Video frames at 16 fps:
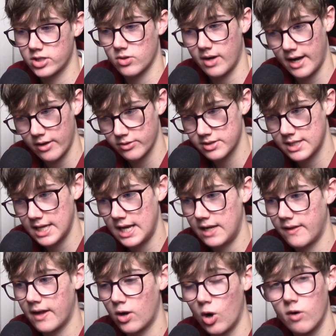against Ohio
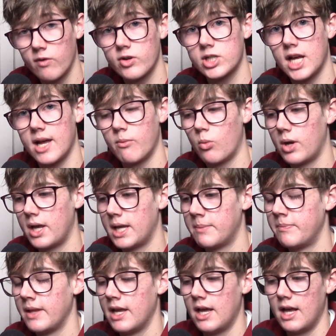State, that overtime
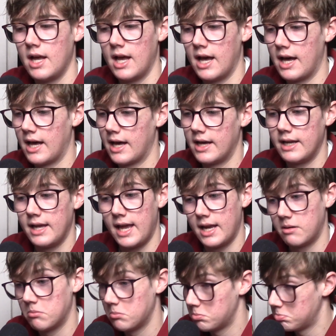win,
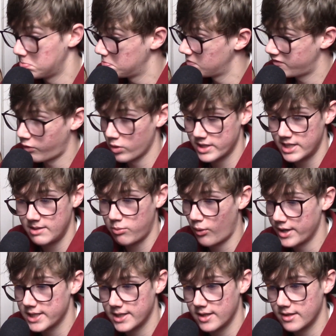and
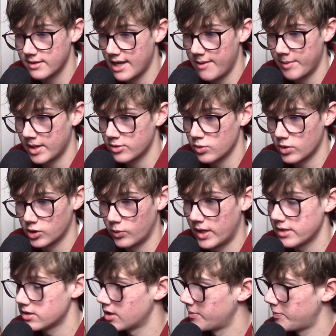14 points in this game against
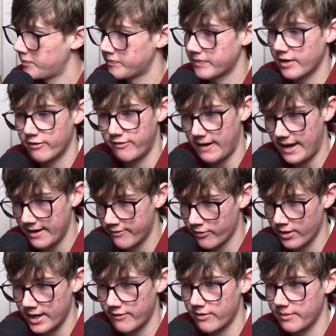Northwestern,
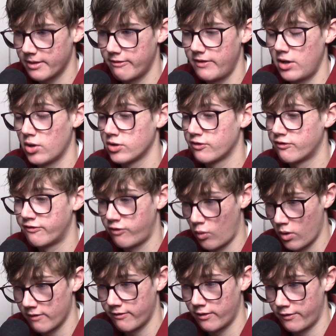5 for 8 from the field,
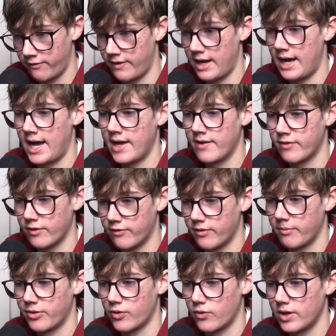4 for 5
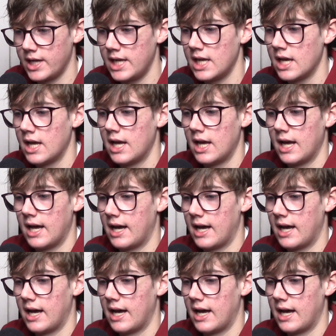from 3.